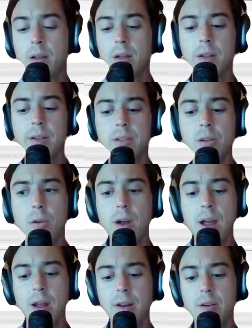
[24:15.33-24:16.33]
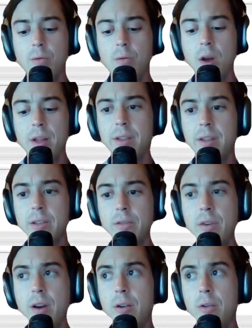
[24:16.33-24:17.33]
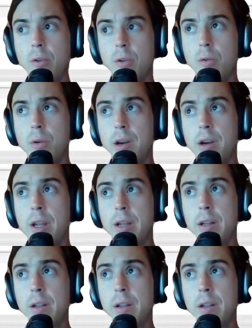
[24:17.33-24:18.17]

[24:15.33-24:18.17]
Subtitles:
Let's go ahead and run this final query.